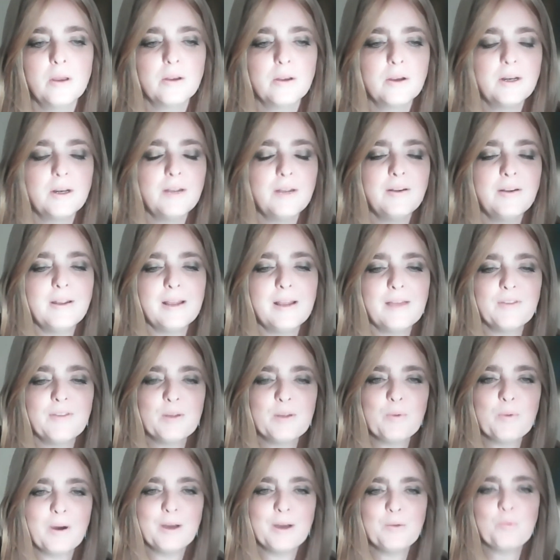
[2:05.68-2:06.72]
Good evening,
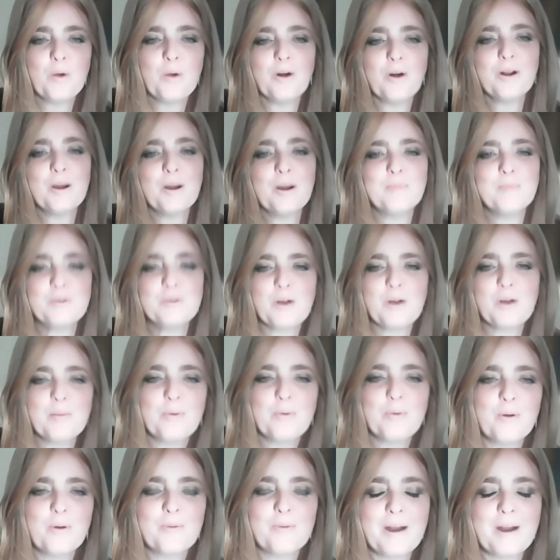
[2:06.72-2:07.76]
everyone. Welcome to our
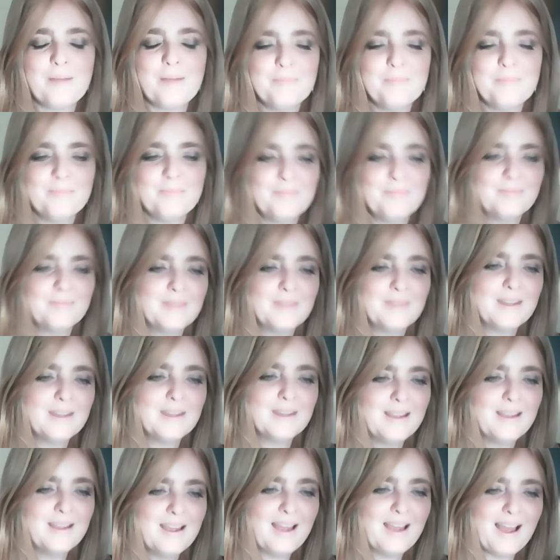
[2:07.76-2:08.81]
program.
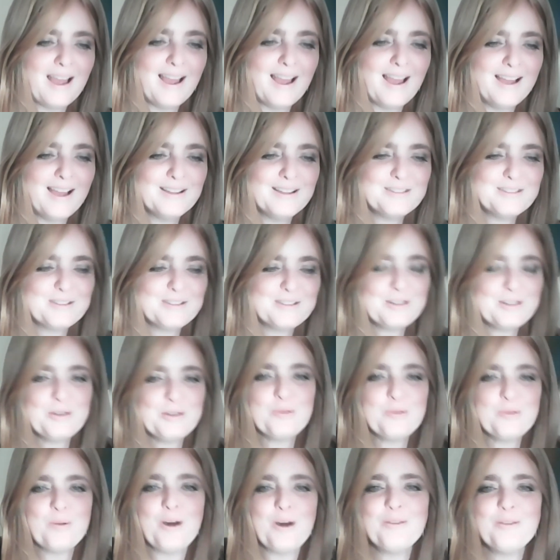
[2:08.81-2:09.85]
As you
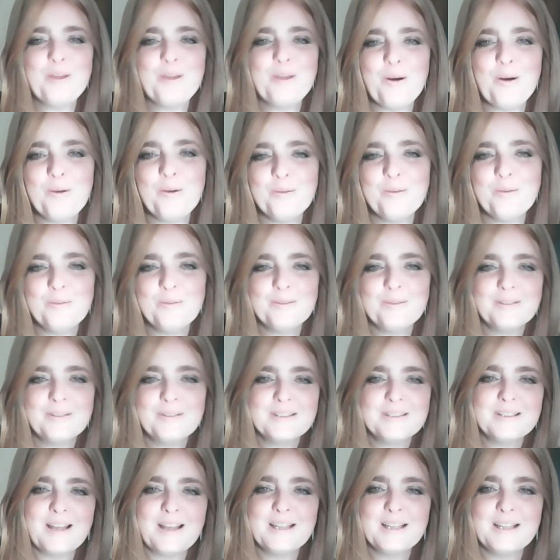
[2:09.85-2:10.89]
well know,
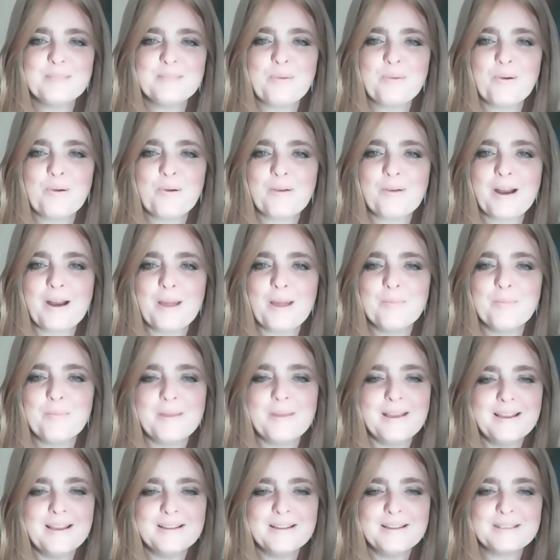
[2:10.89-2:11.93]
tonight's program
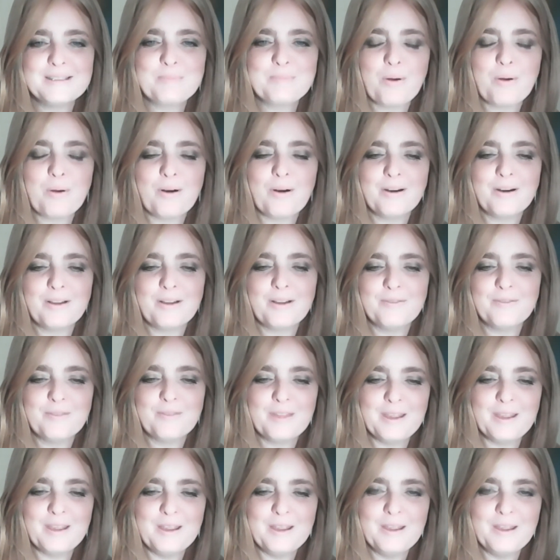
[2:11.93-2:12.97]
is part of
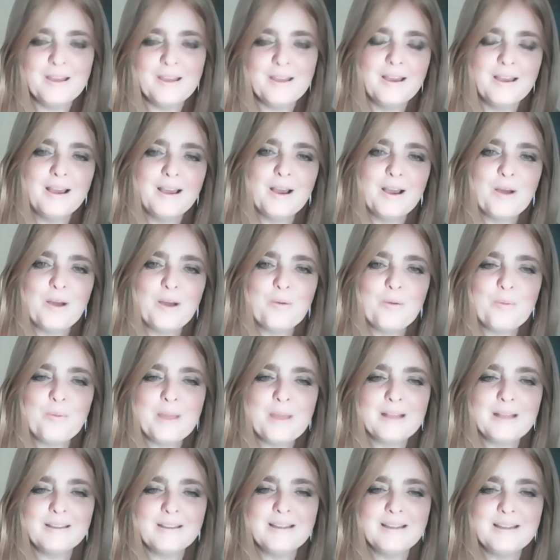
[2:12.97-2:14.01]
the
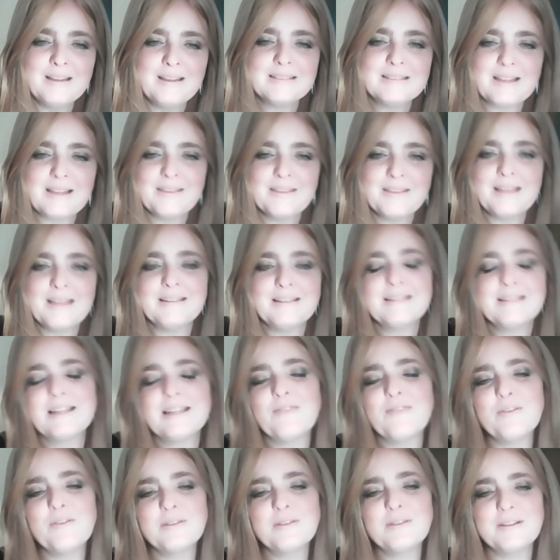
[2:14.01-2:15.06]
weekly Sundays at
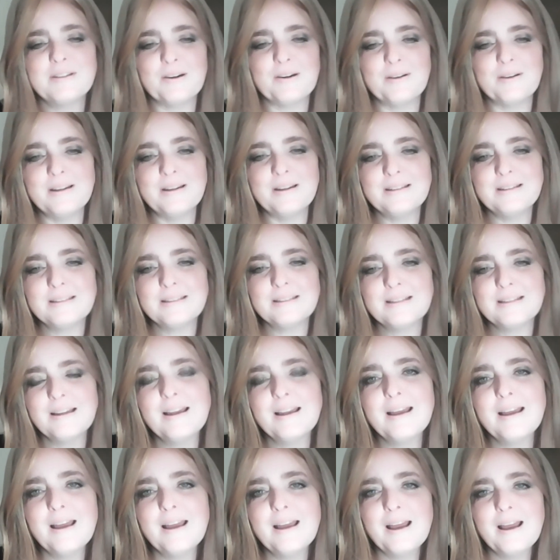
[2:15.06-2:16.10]
7 series,
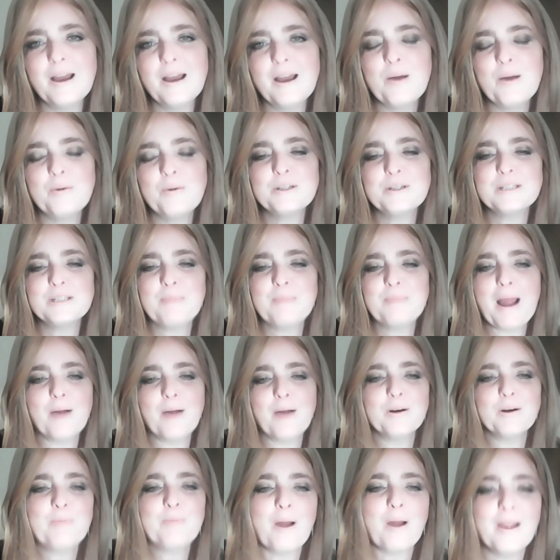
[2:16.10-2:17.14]
which is
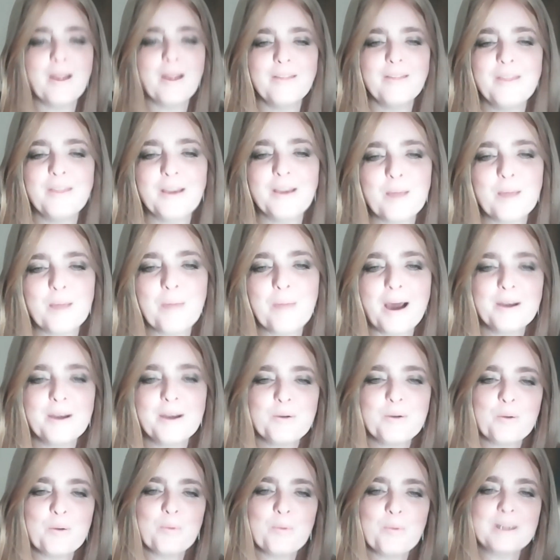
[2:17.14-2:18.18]
powered by the Chabad
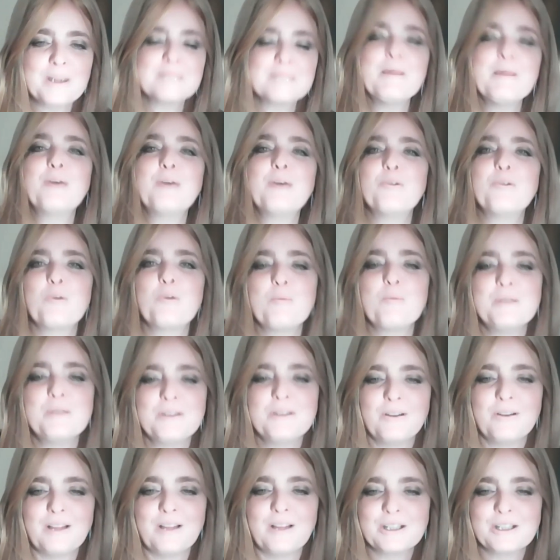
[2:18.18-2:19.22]
Westmount Urban
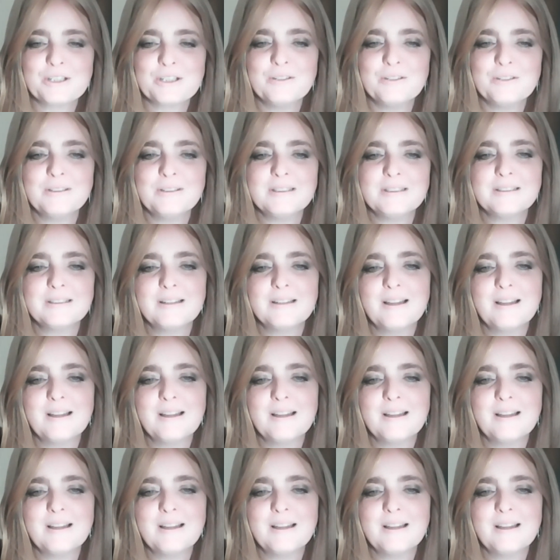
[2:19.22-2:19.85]
Lectures.